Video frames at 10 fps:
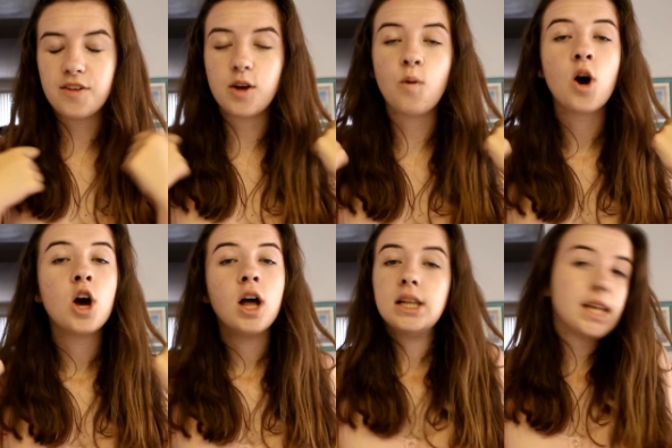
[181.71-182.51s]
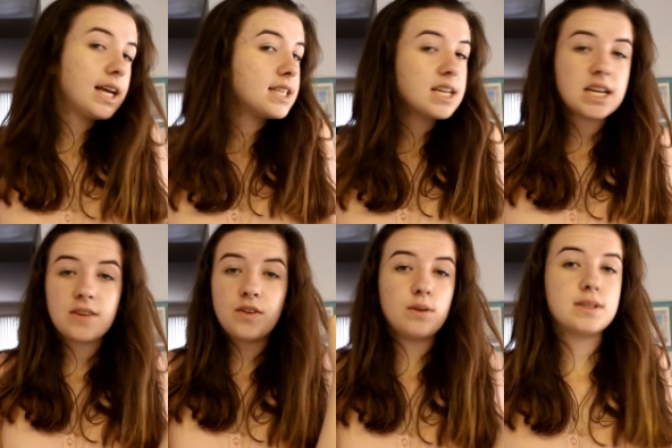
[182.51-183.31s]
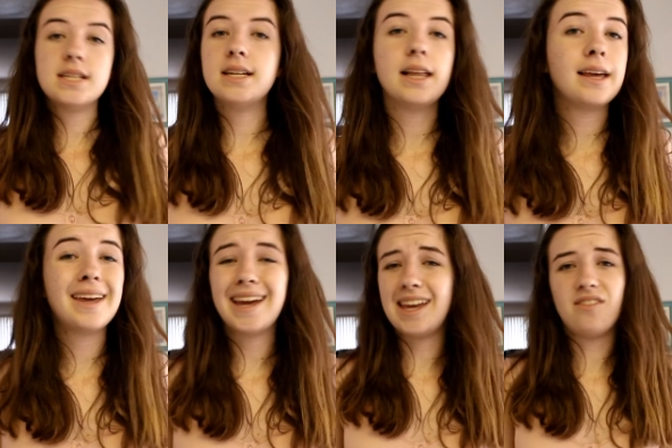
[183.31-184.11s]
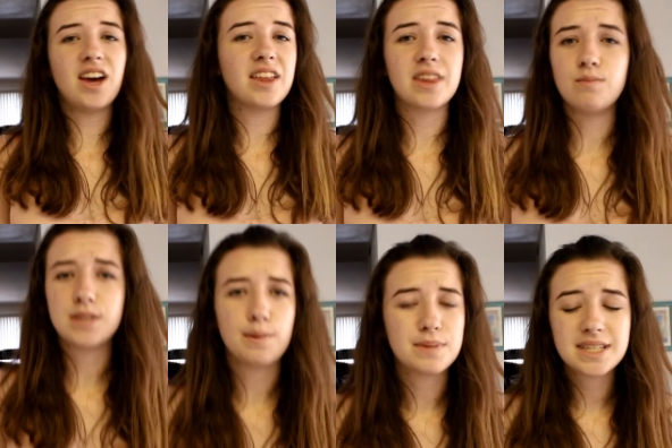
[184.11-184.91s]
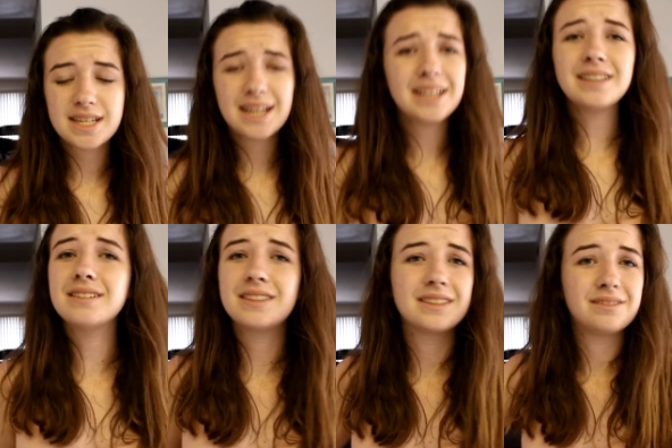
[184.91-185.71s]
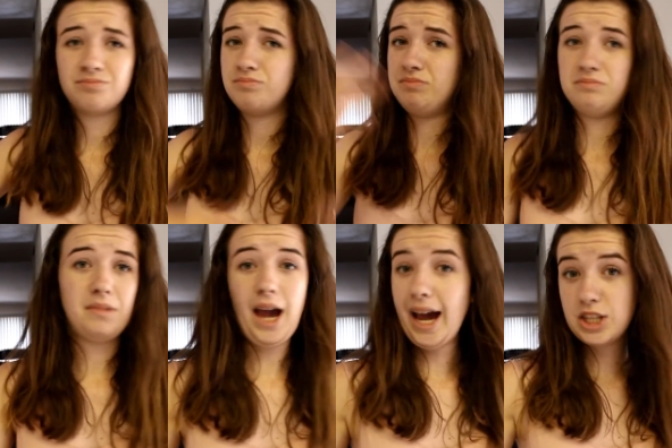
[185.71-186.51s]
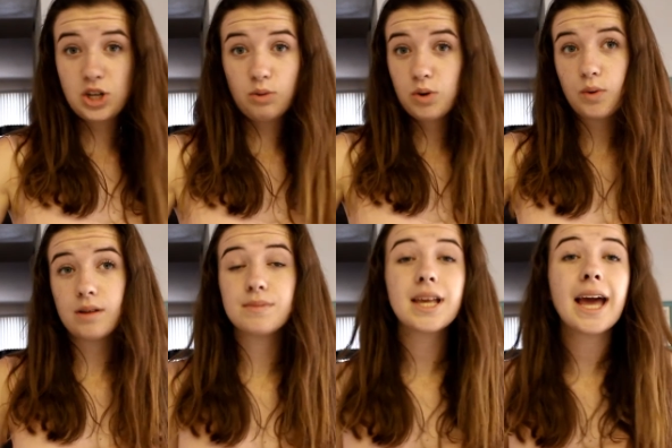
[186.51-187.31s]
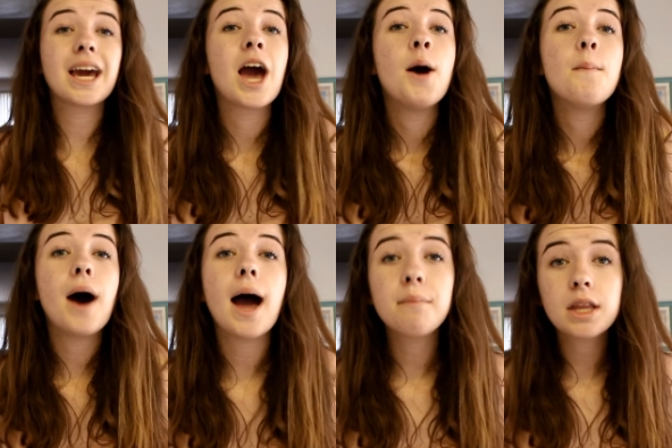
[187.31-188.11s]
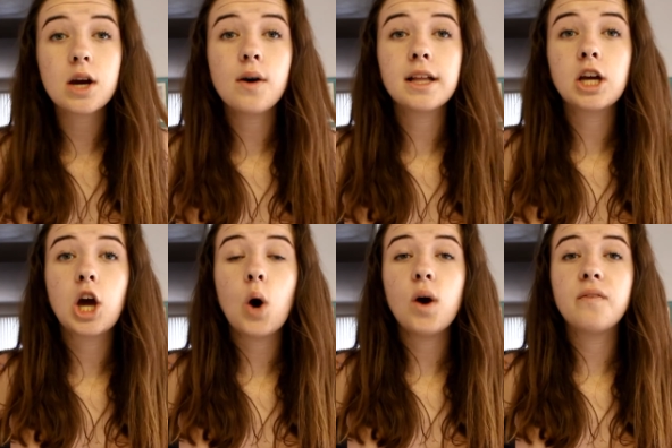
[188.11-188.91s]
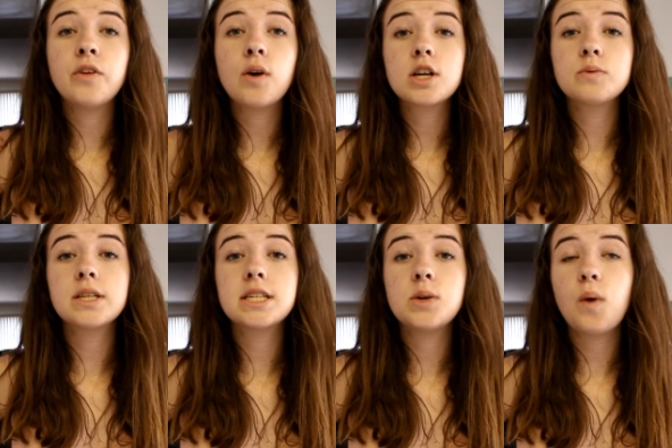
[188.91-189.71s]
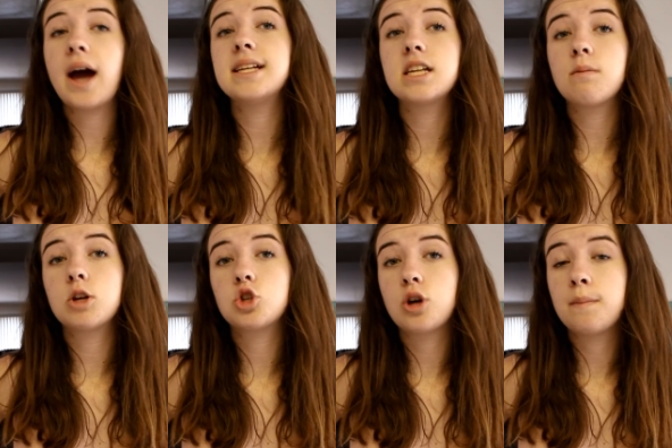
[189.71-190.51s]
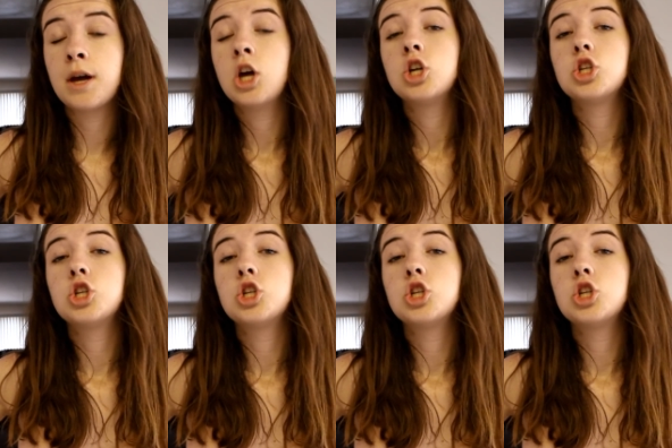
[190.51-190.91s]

if you liked it. If you didn't like it, give it a thumbs up still. I don't know what I'm saying, but I'm gonna go ahead and go. If you guys wanna see what I did on my trip